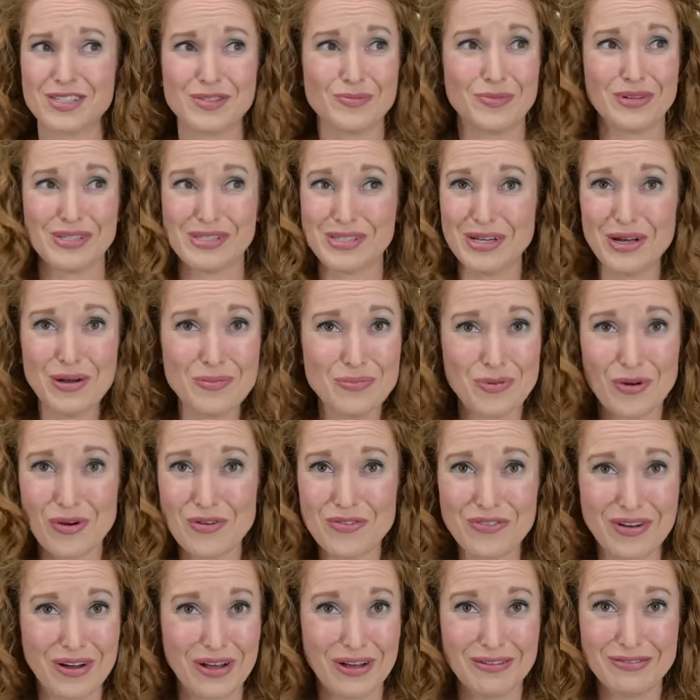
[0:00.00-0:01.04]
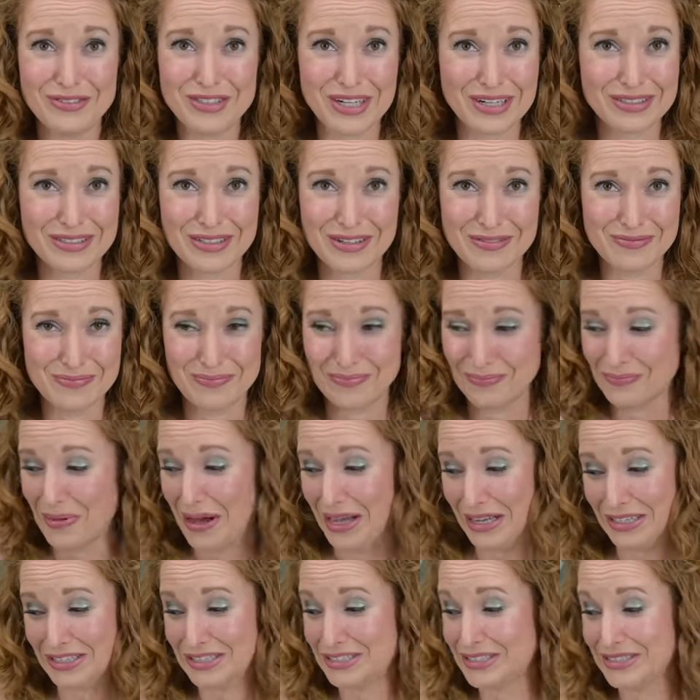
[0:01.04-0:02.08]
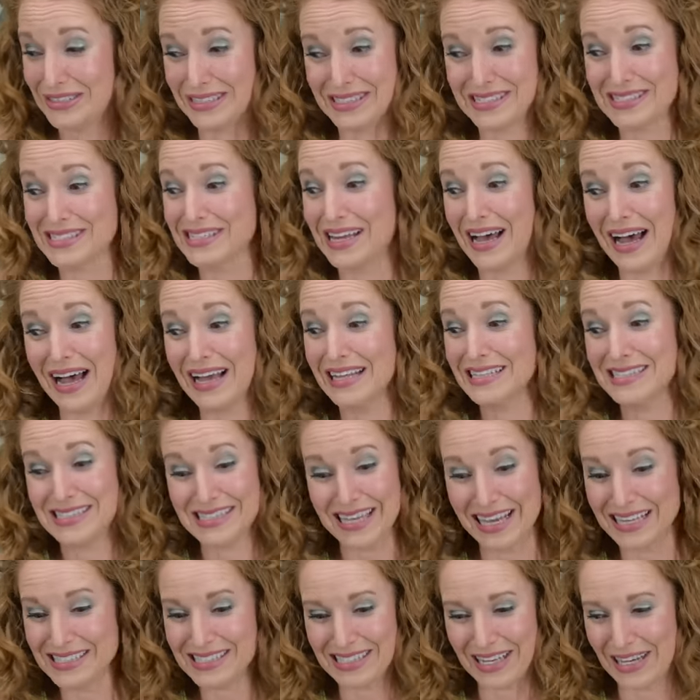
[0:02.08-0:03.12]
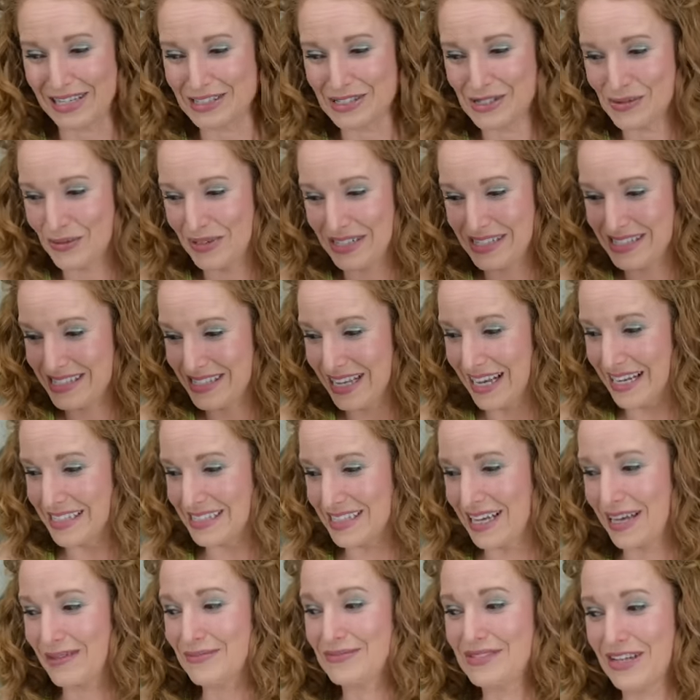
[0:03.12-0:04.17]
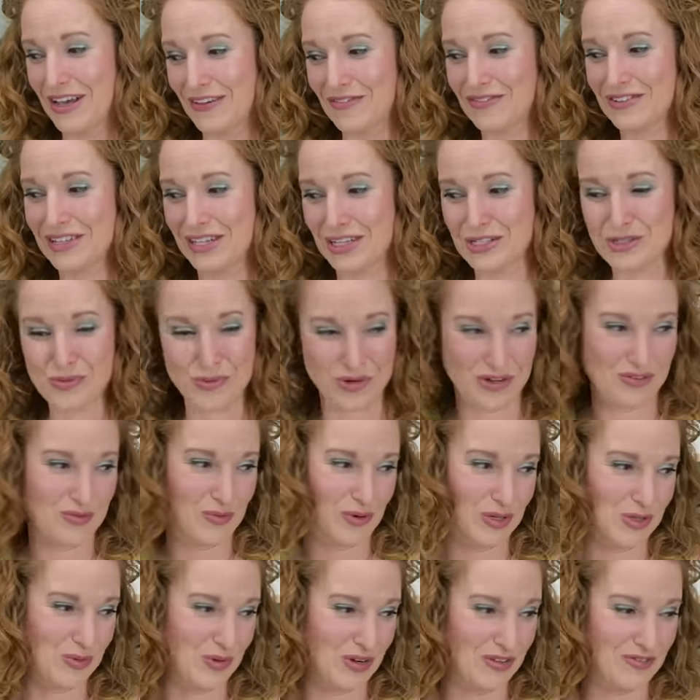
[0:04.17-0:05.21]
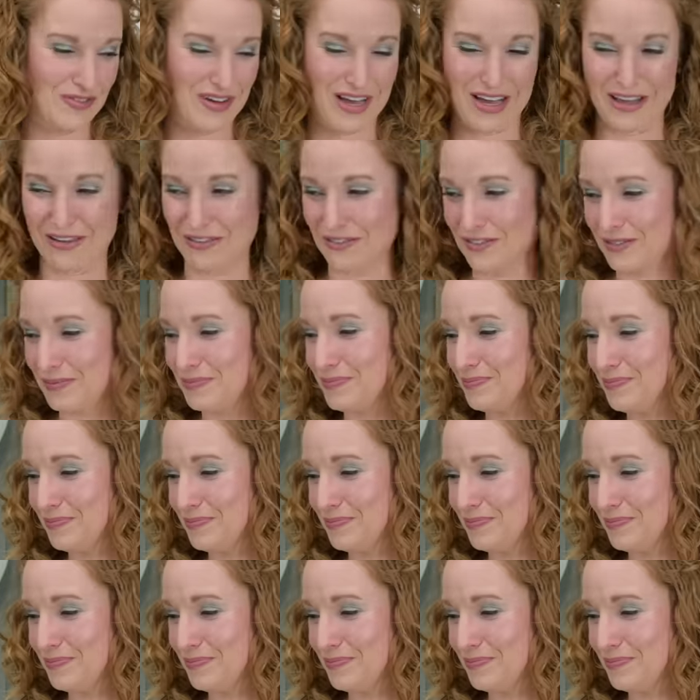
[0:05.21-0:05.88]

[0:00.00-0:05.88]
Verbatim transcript: because my style profile, I've checked it a bunch, does not say size twenty-six. I'm definitely a twenty-four, twenty-five.